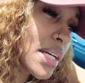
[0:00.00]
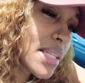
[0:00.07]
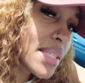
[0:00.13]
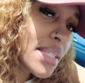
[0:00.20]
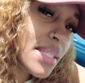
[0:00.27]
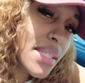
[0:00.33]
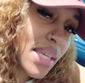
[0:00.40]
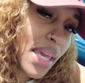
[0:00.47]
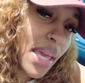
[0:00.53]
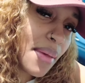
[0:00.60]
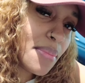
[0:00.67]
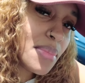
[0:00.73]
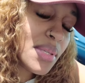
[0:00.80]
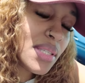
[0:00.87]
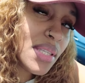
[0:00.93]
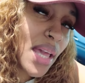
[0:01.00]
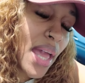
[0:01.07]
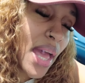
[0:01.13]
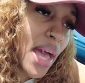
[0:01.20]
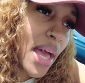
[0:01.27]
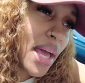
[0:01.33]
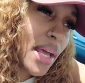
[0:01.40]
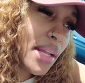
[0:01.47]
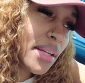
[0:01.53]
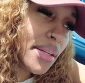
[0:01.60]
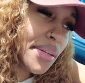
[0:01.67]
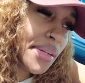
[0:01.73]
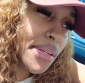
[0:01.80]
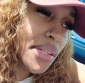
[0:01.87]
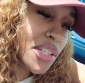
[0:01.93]
Skims,
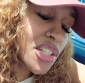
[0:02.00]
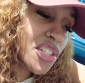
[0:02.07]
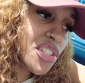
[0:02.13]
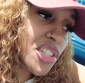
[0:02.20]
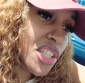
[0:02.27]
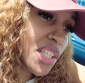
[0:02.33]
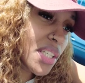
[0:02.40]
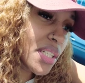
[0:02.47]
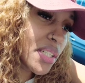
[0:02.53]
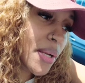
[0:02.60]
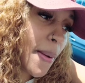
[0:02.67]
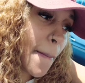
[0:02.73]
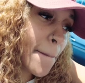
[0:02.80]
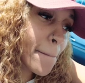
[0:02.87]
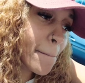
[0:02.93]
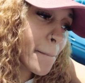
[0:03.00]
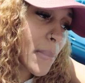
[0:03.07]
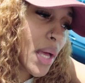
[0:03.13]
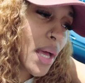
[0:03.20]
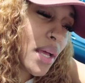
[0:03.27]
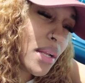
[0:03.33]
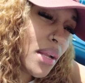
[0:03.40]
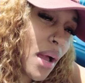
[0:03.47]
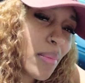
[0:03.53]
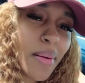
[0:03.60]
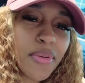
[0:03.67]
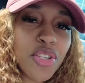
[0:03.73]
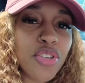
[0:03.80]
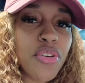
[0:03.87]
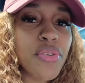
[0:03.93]
and Shein, and I'll
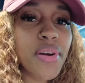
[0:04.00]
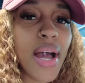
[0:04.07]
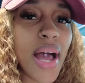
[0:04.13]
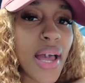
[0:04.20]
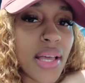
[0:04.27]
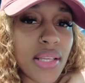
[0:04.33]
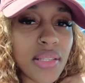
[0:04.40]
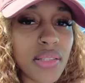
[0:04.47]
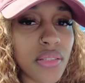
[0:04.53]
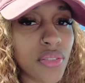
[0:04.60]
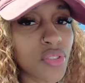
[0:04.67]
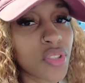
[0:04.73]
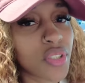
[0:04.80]
probably show you guys, you